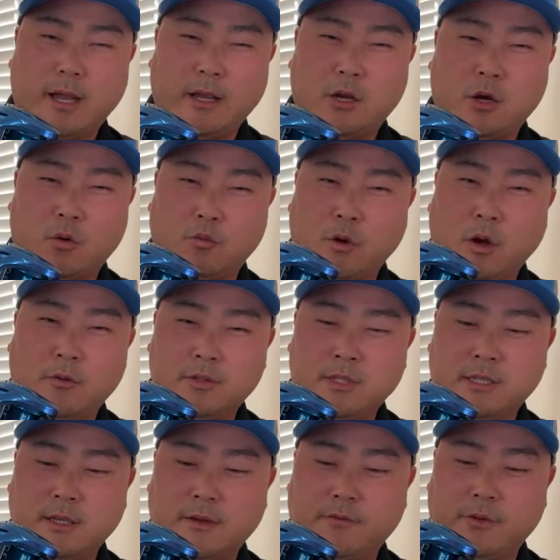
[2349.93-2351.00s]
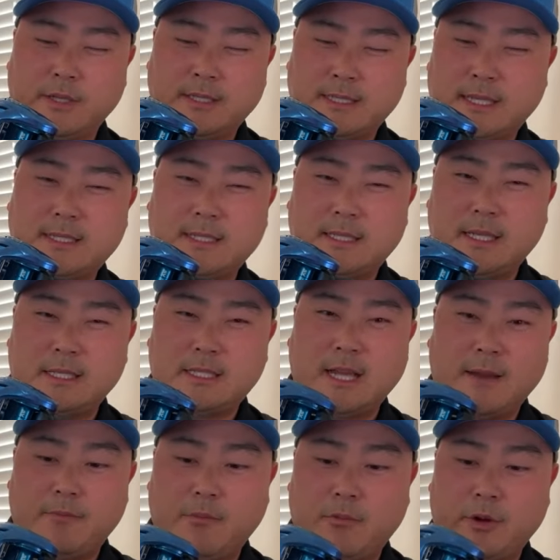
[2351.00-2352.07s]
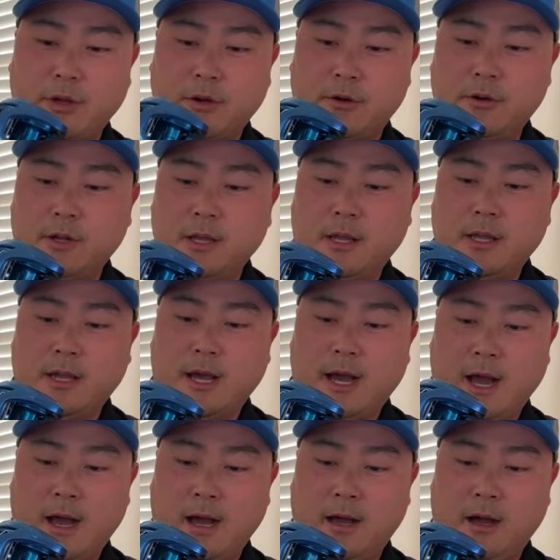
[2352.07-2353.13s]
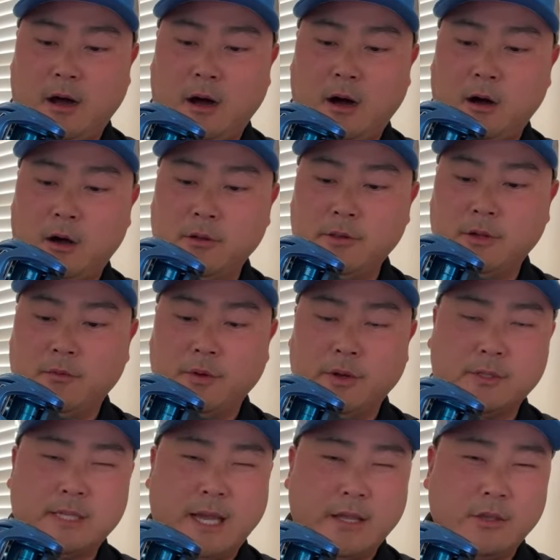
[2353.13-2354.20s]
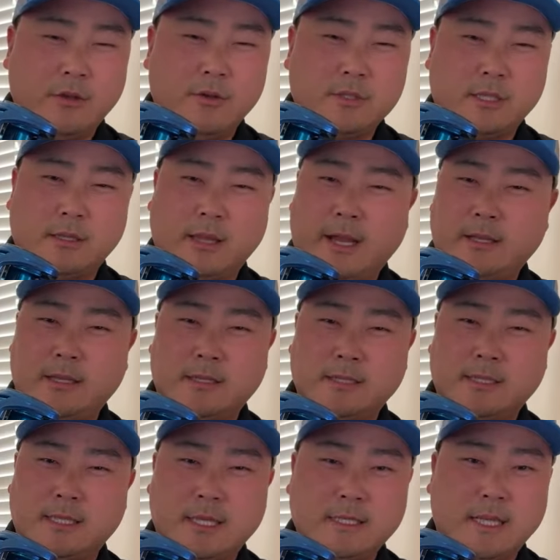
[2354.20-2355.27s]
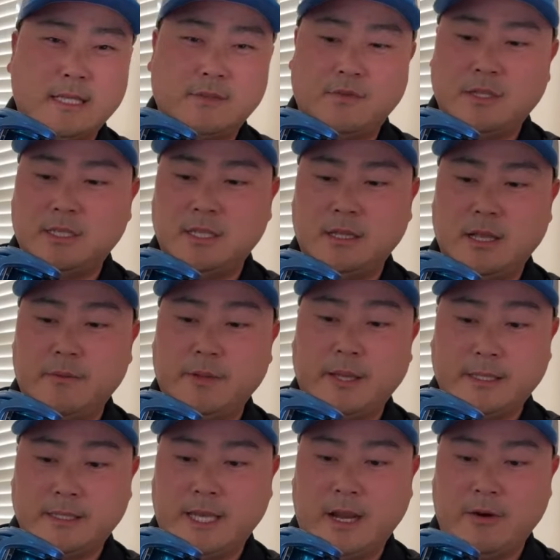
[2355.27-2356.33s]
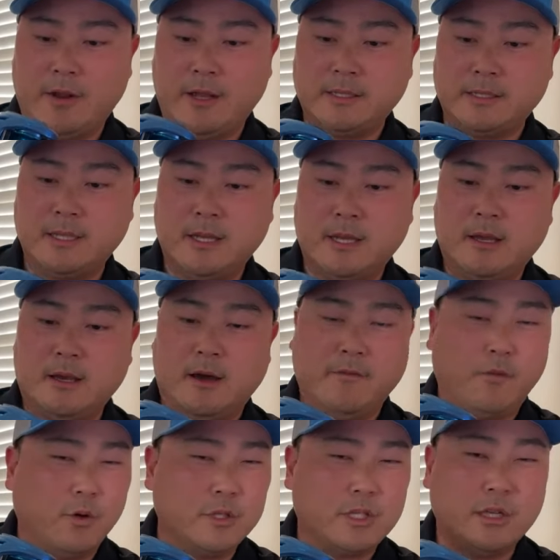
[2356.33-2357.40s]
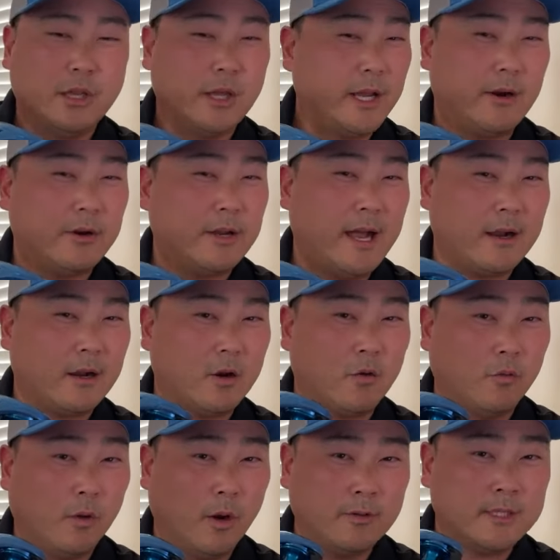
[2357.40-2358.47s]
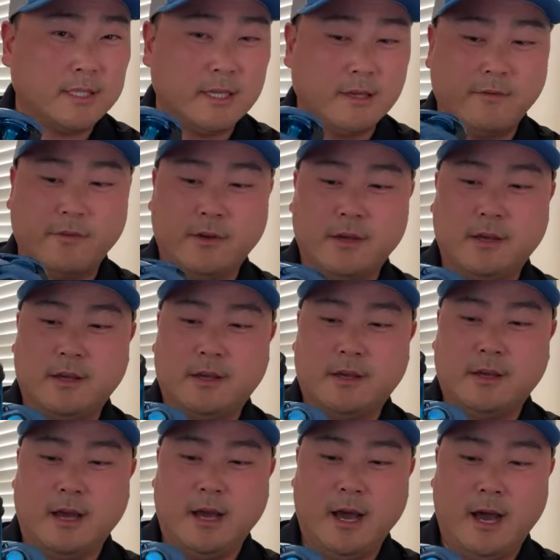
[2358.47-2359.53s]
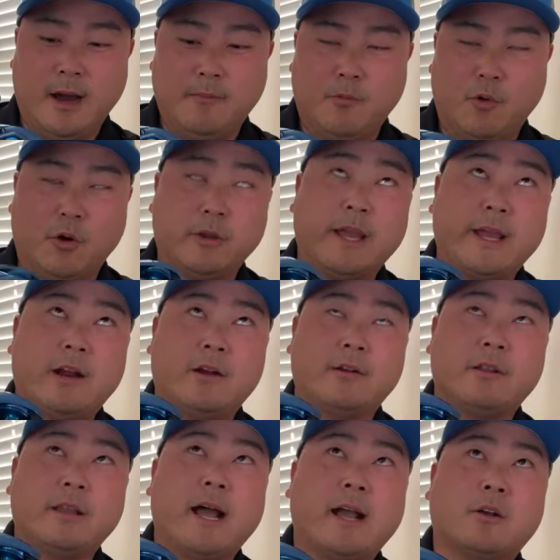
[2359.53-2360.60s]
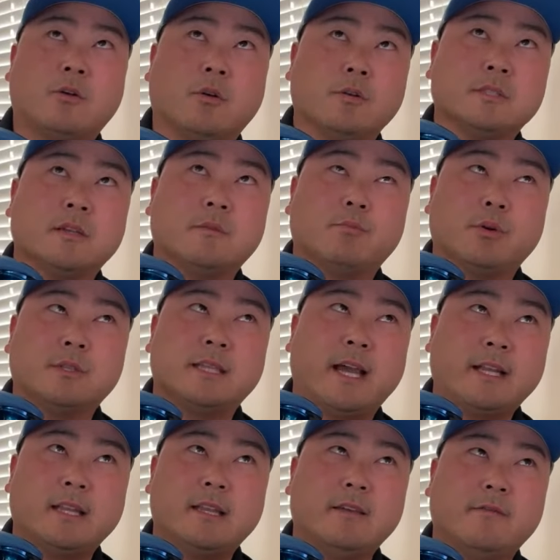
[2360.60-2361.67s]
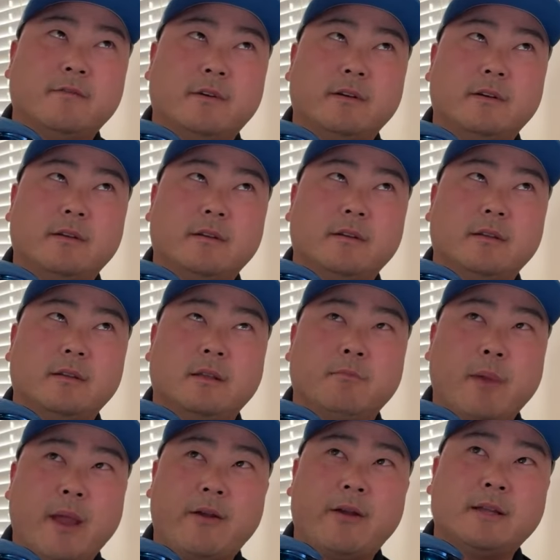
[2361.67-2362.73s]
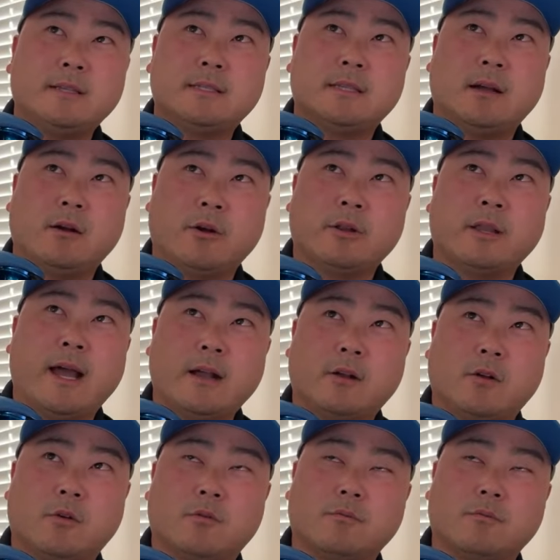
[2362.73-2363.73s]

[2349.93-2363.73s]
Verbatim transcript: corrosive, resistant type reel. All the reels I use are like the Steez, SVTW, and Antares. Unfortunately, they are not corrosive, or they are not corrosive protective. The bearings are not,